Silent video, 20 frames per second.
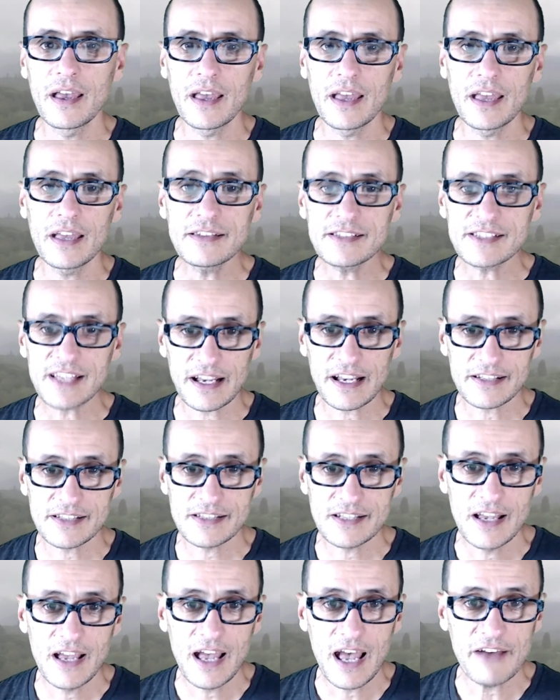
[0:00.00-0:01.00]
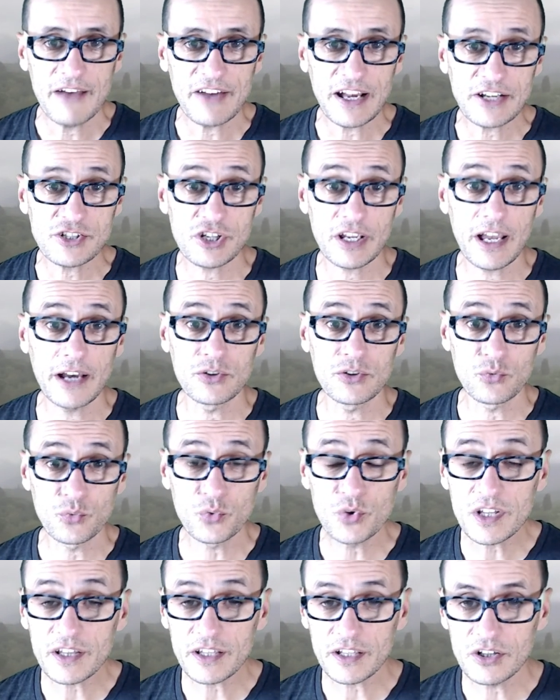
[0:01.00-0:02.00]
Insects have actually gotten
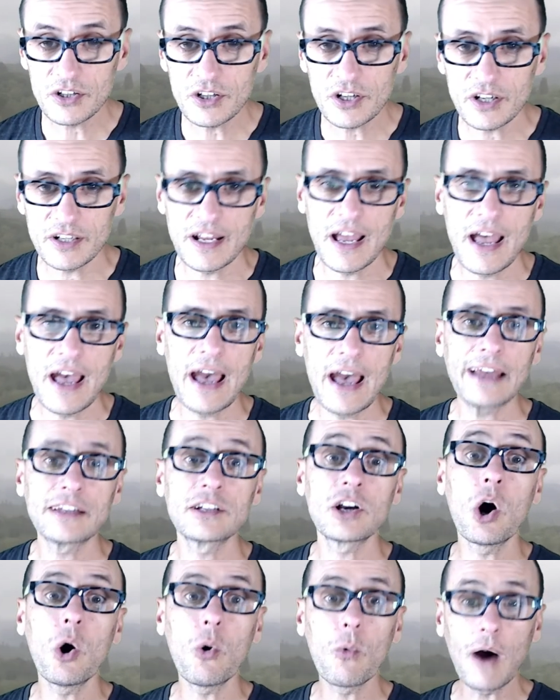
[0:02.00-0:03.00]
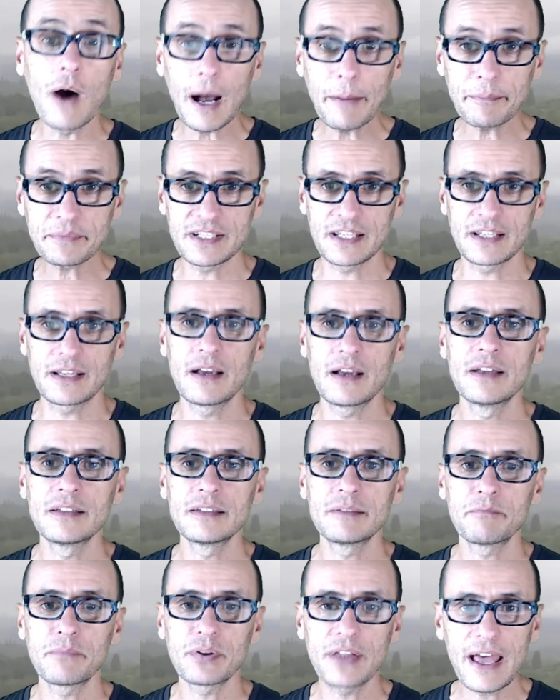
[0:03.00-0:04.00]
really good at co-opting
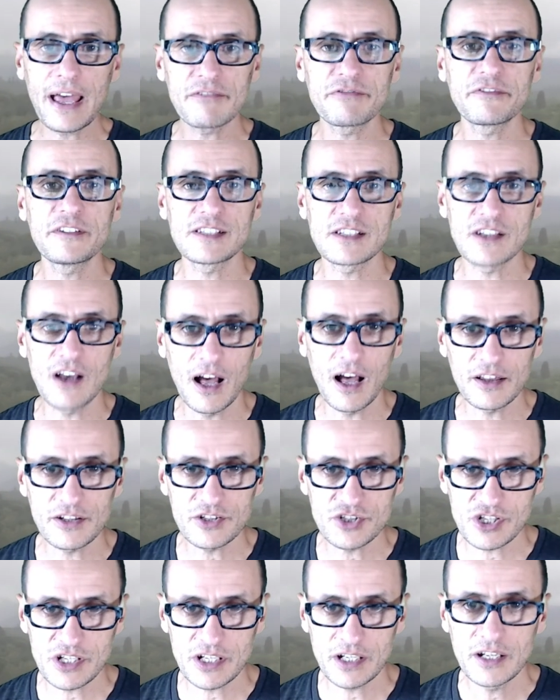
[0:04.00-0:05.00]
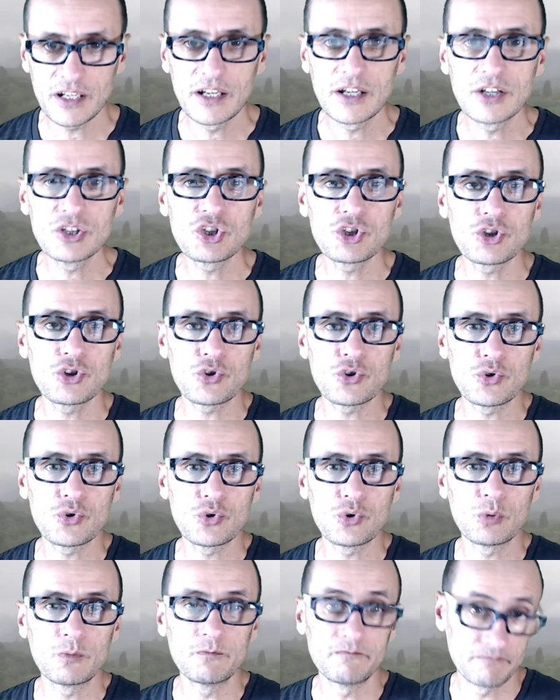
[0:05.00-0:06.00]
plant physiology
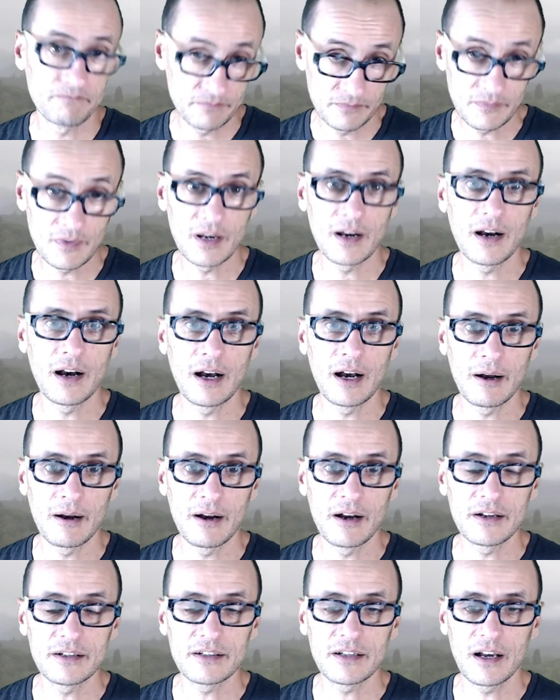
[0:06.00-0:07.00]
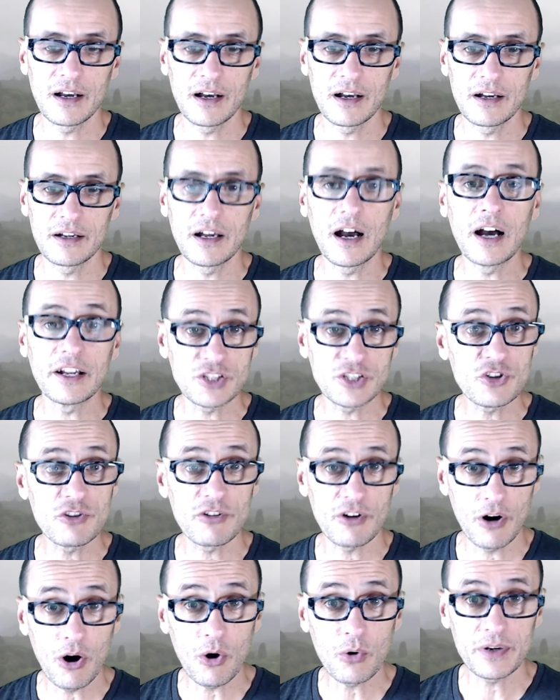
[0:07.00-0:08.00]
to, uh, uh, to
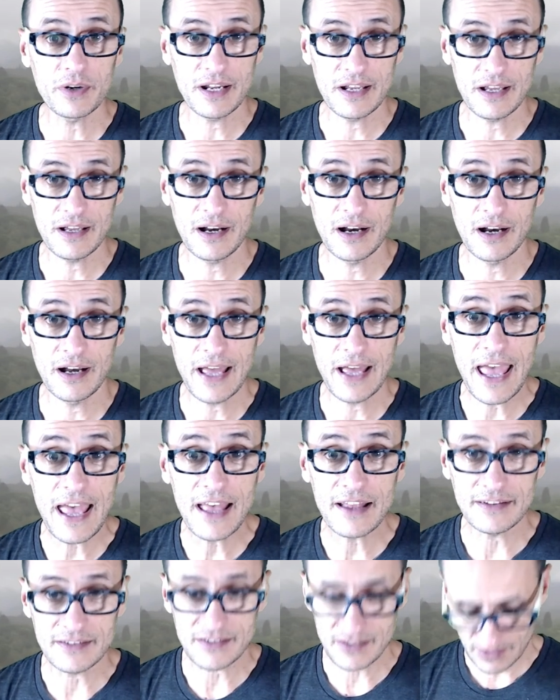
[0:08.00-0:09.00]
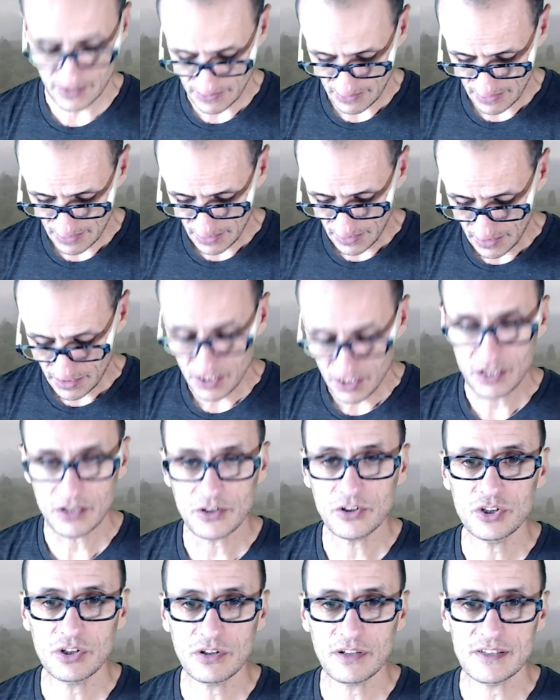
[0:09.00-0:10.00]
their own uh, ends.
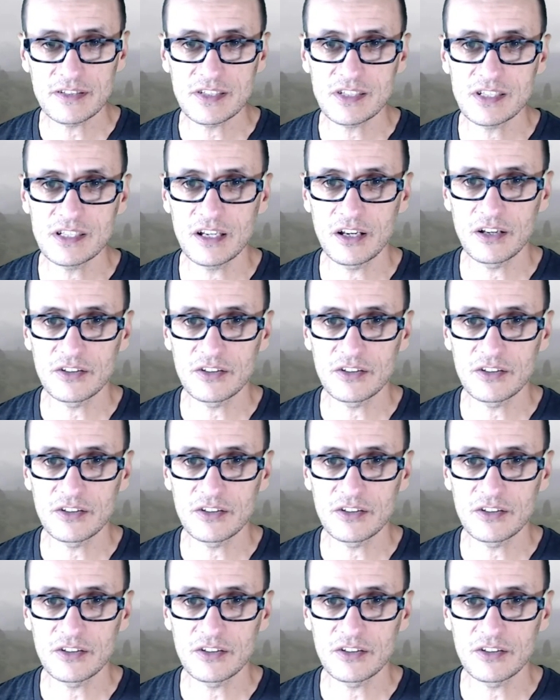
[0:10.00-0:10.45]
Here you can see